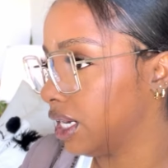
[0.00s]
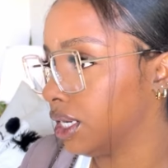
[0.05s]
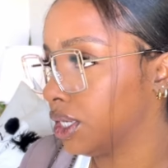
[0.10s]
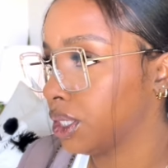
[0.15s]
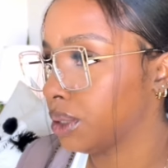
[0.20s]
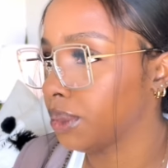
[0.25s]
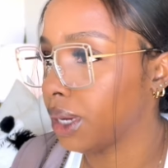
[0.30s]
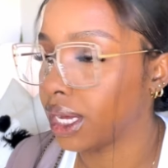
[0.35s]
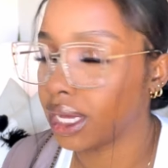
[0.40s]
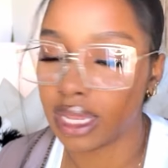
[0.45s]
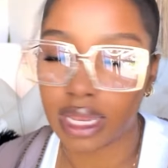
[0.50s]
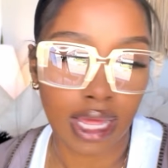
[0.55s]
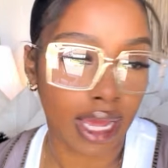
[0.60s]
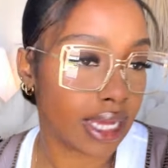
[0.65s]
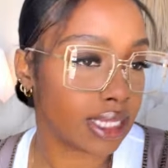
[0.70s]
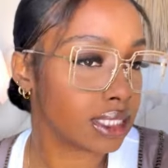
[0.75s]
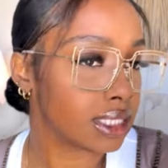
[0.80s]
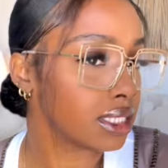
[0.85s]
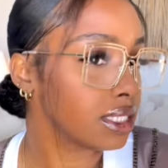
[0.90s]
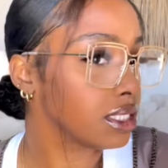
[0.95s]
under my
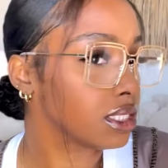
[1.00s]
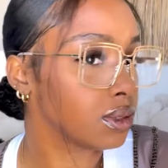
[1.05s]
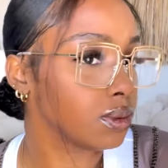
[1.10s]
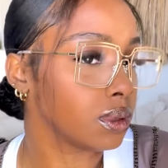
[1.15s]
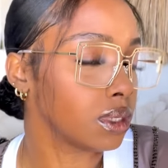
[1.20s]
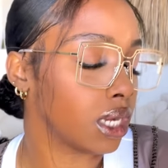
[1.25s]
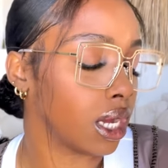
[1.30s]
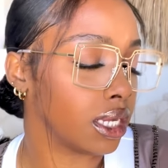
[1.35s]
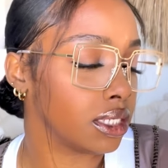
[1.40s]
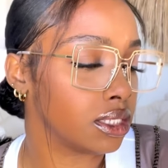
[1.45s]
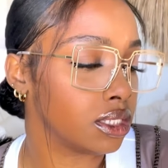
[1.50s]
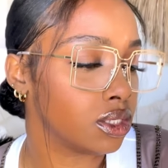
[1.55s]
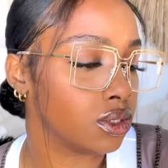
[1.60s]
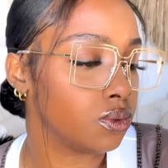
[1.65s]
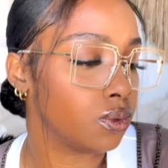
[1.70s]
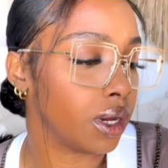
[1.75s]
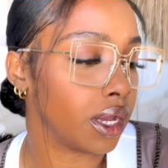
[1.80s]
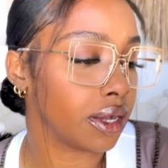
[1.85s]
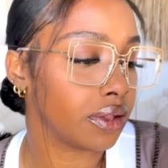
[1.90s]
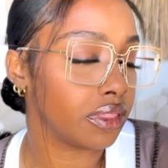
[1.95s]
glasses when I
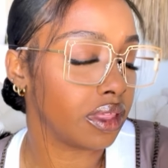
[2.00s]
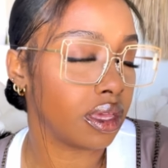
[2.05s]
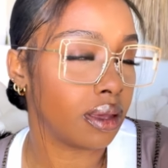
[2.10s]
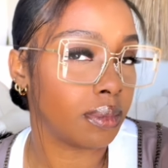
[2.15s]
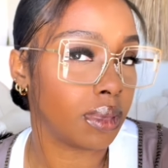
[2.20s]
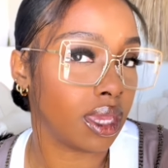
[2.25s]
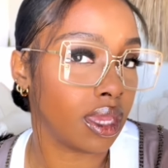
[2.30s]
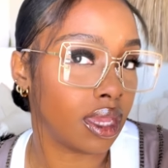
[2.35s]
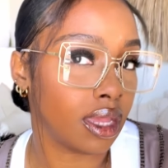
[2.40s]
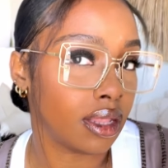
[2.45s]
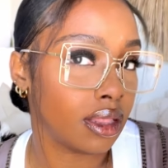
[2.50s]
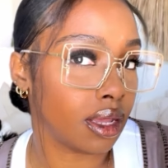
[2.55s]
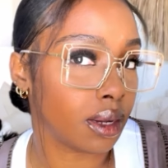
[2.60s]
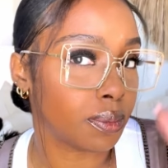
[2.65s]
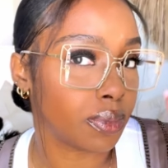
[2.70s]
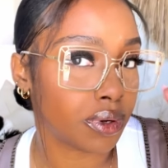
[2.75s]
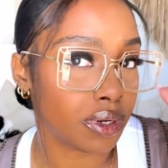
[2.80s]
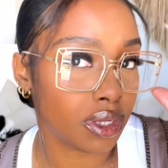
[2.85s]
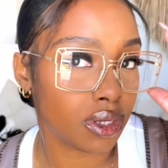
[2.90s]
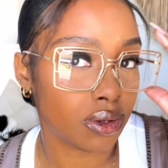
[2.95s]
do wear them and
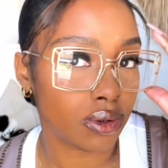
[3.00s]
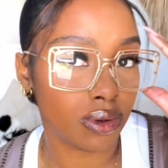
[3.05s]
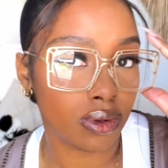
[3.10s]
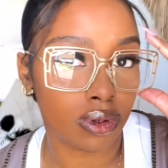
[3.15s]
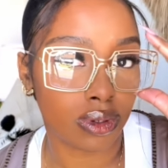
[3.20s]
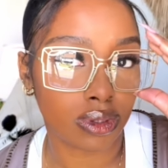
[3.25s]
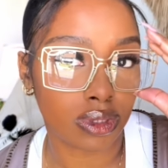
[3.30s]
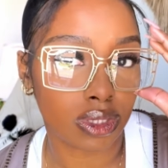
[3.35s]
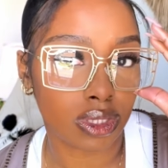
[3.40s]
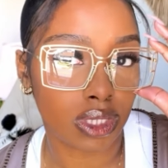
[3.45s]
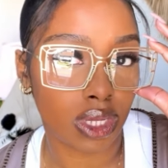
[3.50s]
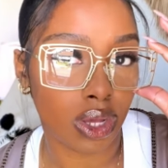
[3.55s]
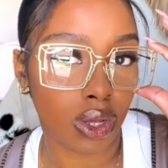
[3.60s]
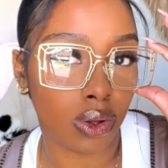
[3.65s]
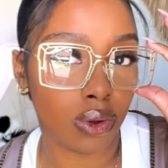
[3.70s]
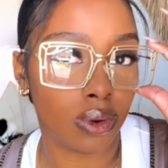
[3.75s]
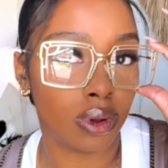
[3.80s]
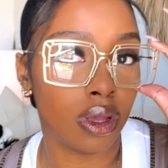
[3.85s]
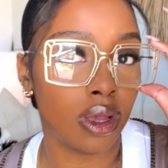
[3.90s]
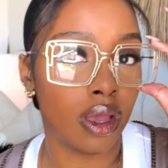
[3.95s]
they're pretty cool.
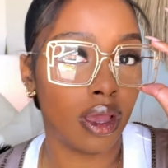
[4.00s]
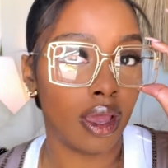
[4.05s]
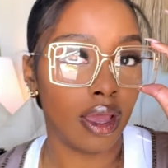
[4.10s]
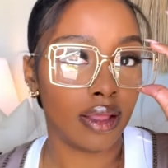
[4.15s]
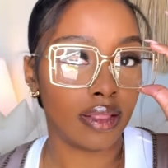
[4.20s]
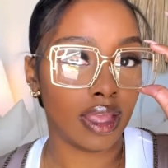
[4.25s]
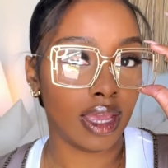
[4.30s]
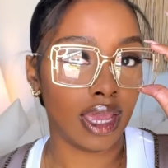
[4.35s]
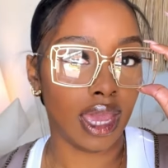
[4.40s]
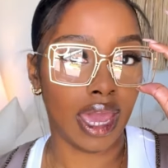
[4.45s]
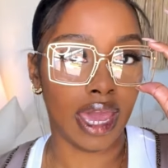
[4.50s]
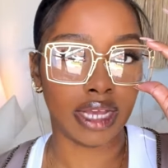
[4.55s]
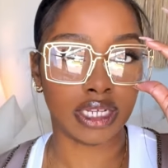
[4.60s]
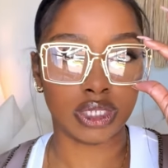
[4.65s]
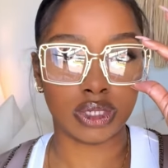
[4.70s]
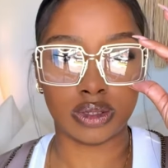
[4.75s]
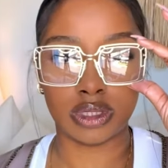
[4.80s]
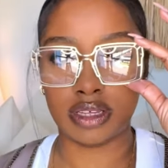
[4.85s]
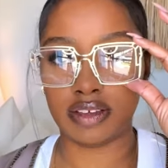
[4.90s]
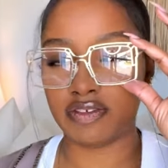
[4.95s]
So they
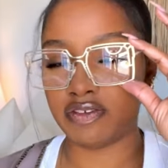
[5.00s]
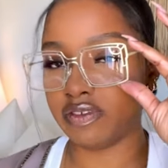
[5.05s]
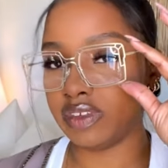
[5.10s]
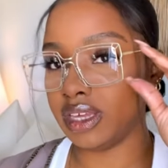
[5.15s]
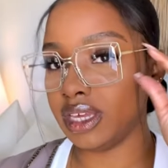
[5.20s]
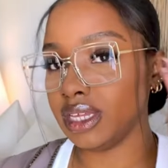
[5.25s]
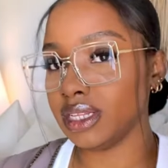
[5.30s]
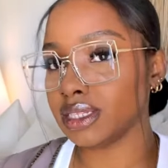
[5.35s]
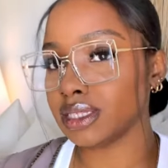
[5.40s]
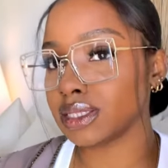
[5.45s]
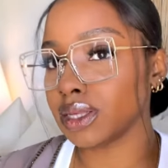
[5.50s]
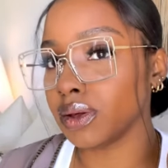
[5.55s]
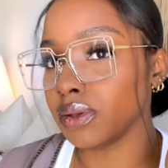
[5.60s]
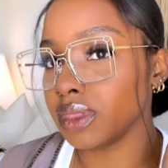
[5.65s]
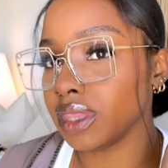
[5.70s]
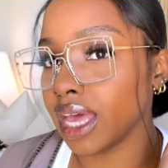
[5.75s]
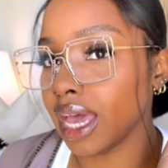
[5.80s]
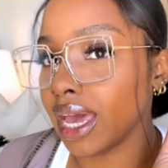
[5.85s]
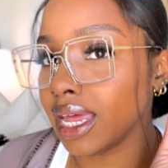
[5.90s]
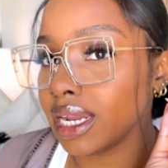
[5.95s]
actually fit. So
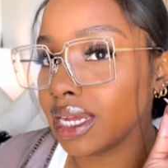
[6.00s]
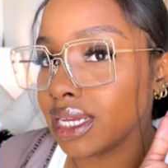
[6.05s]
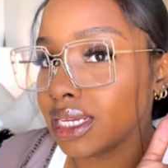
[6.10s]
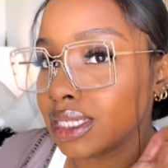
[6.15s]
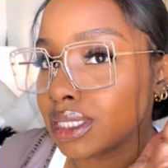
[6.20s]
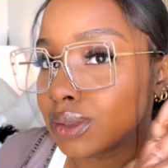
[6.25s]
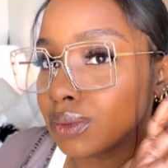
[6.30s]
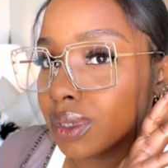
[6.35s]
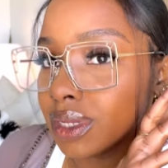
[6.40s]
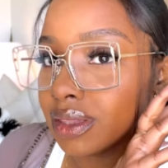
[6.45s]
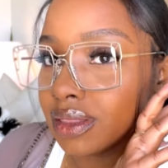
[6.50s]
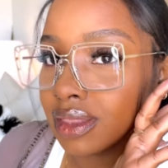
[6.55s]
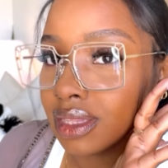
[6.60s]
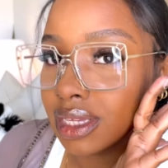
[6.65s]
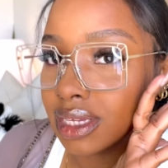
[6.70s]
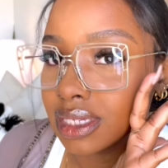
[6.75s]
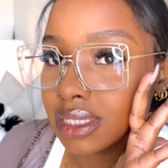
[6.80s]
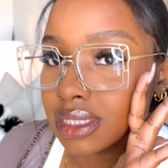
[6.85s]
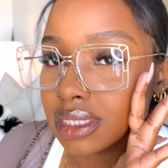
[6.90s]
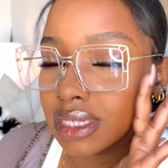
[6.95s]
that is what
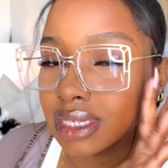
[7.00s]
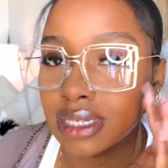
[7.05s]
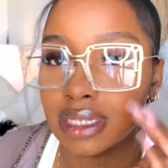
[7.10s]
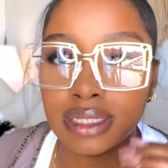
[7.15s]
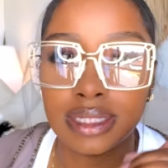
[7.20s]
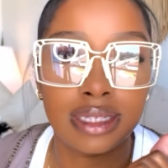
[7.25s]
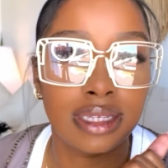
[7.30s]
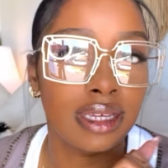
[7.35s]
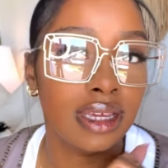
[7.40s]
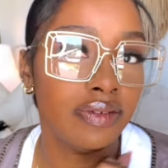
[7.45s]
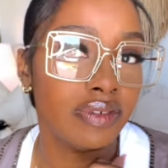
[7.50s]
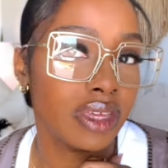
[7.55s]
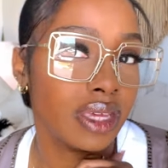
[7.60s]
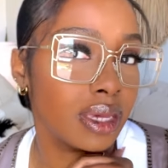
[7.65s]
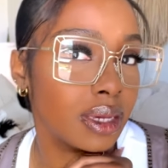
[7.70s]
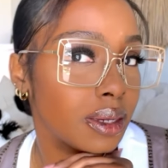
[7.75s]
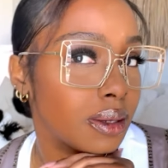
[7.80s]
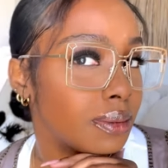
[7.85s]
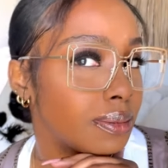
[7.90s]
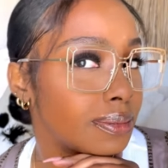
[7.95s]
this is giving.